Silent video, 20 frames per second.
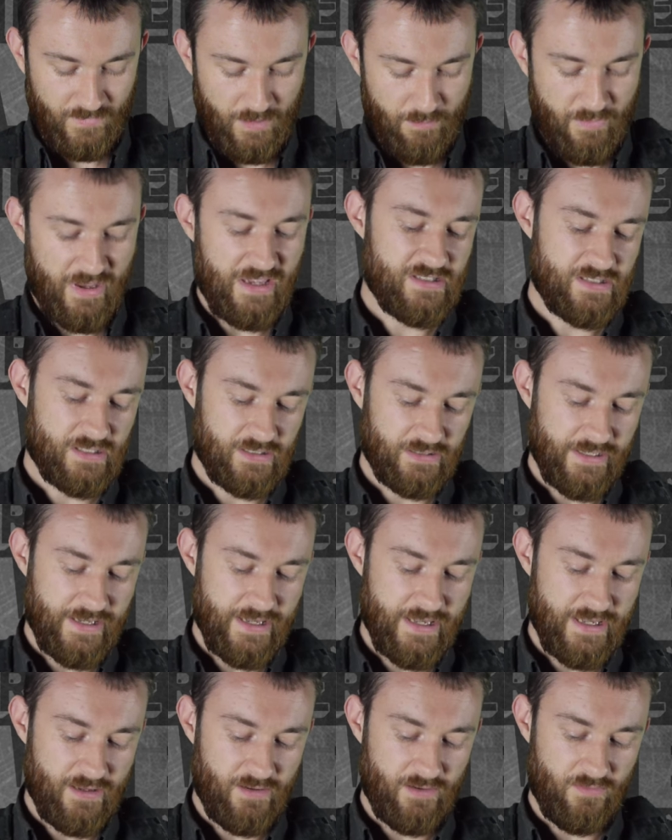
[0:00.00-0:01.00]

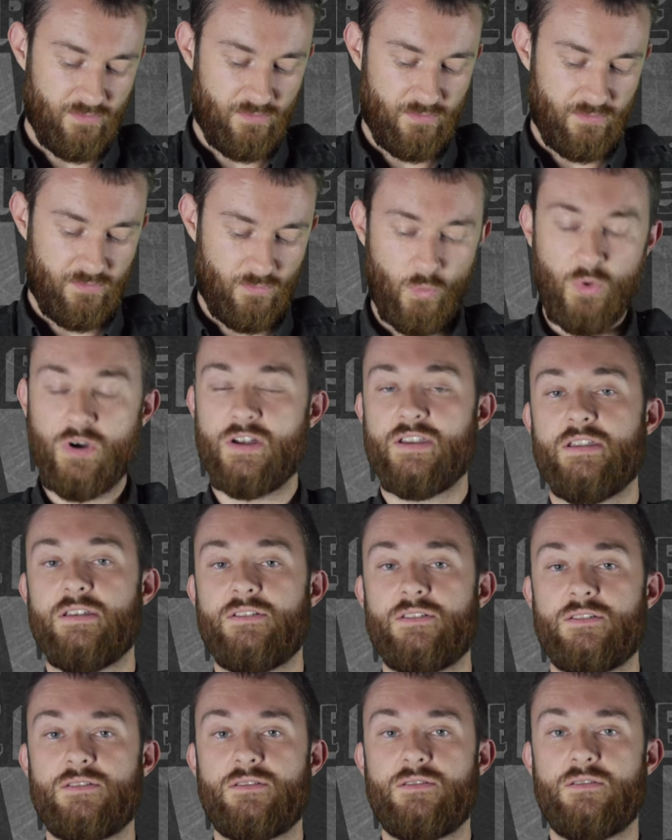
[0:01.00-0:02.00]
basically what
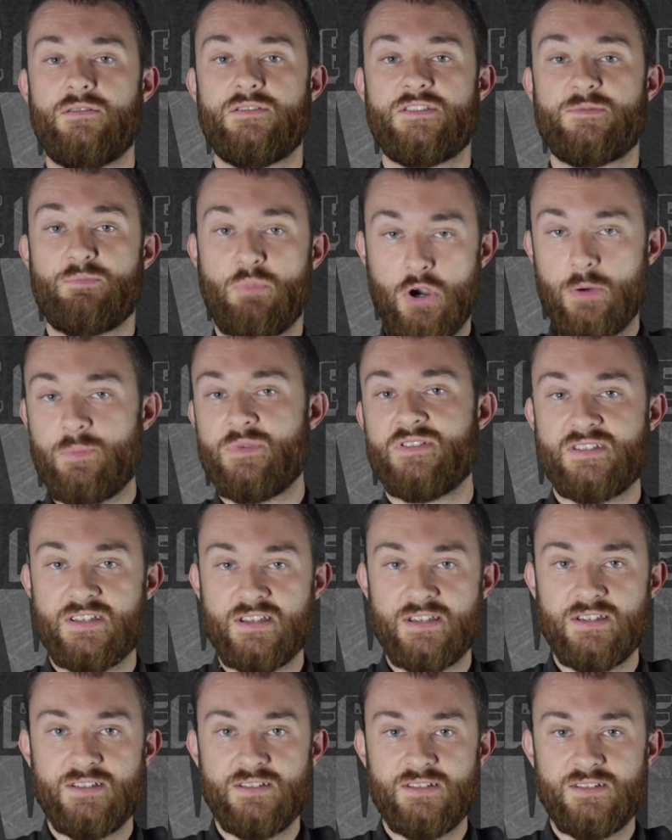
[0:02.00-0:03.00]
its purpose
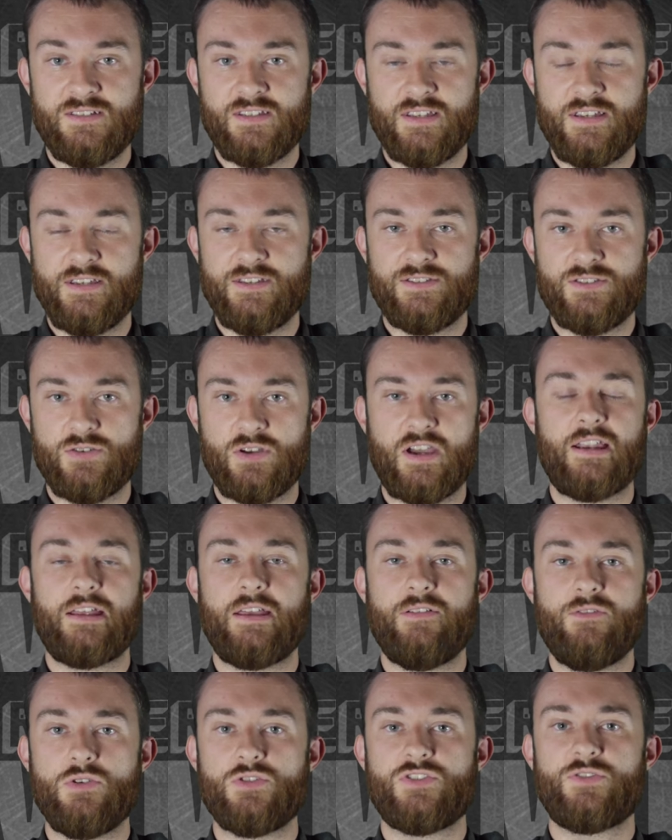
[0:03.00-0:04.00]
is to kind of
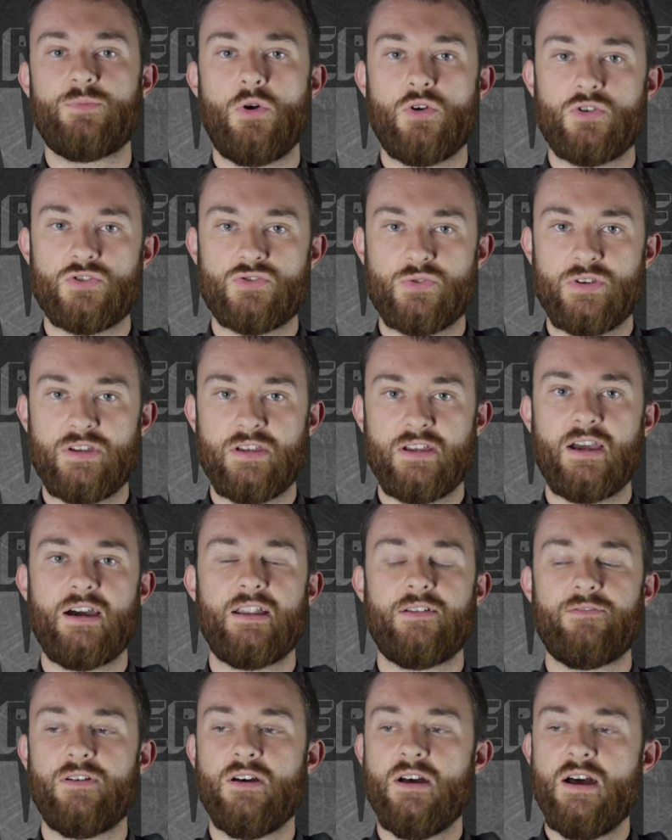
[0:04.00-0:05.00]
give you a smoke screen,
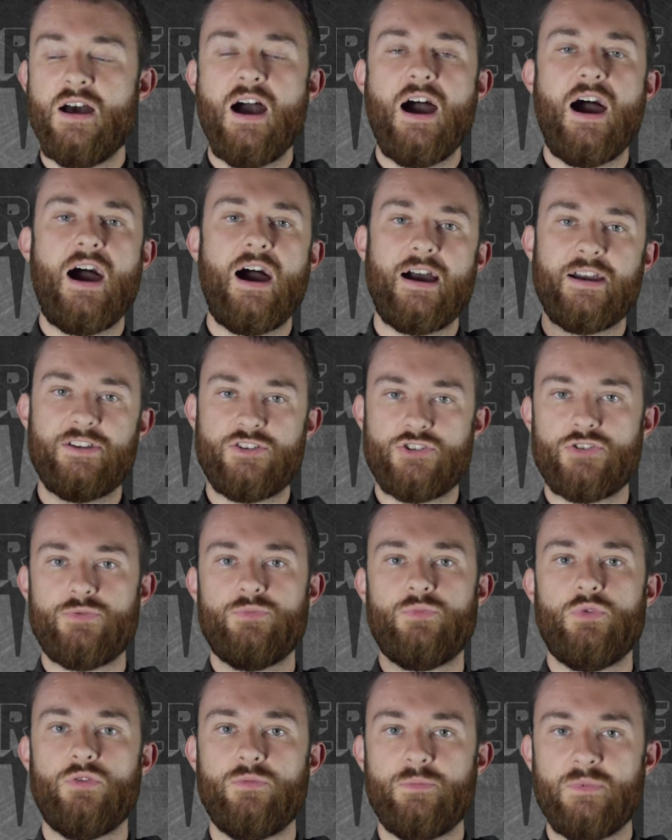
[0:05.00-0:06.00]
kind of hide your
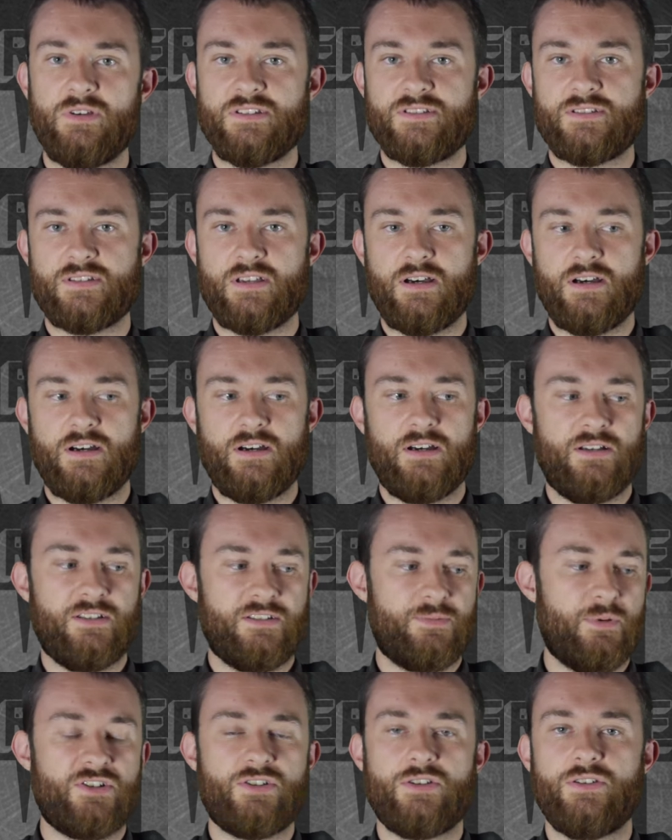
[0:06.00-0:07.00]
movements,
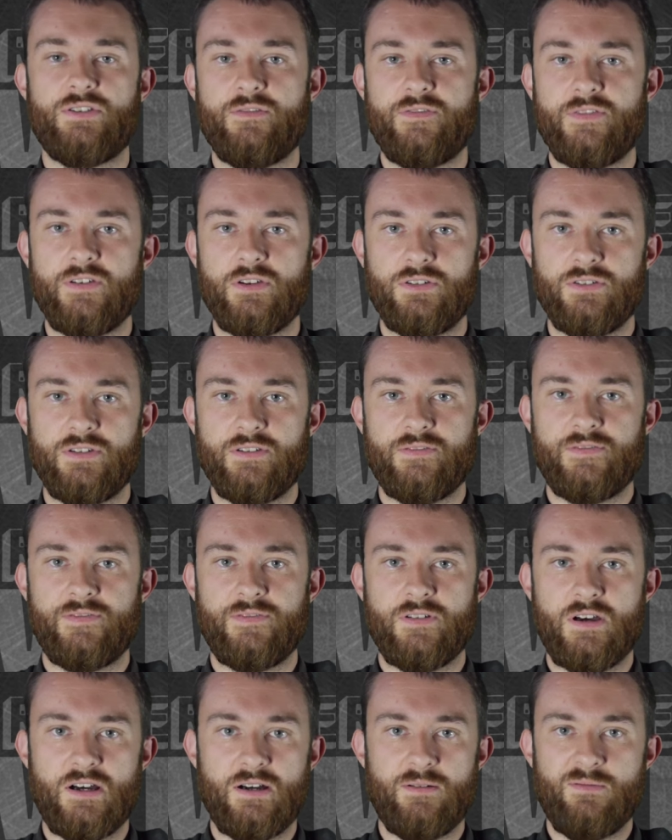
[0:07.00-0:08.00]
especially in the field if
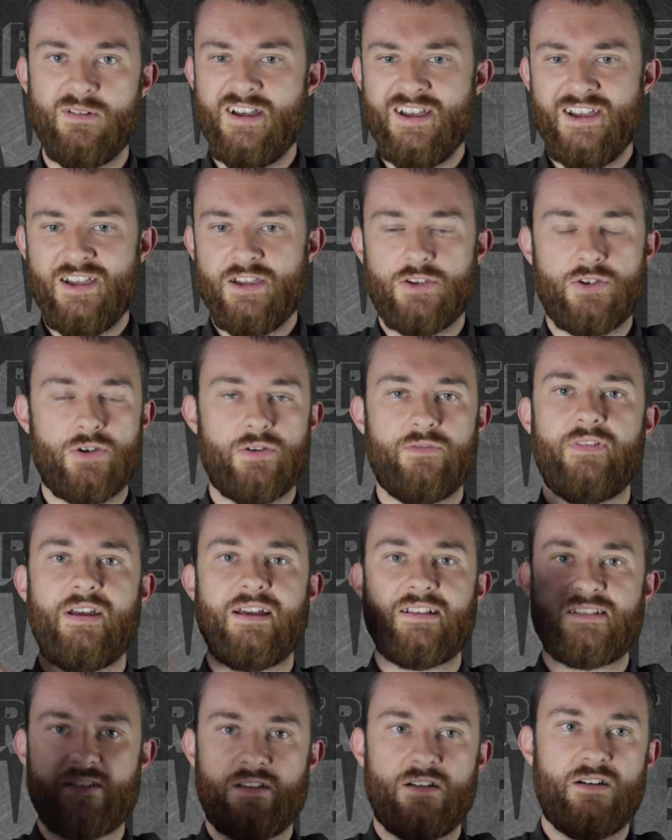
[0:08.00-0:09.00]
you're advancing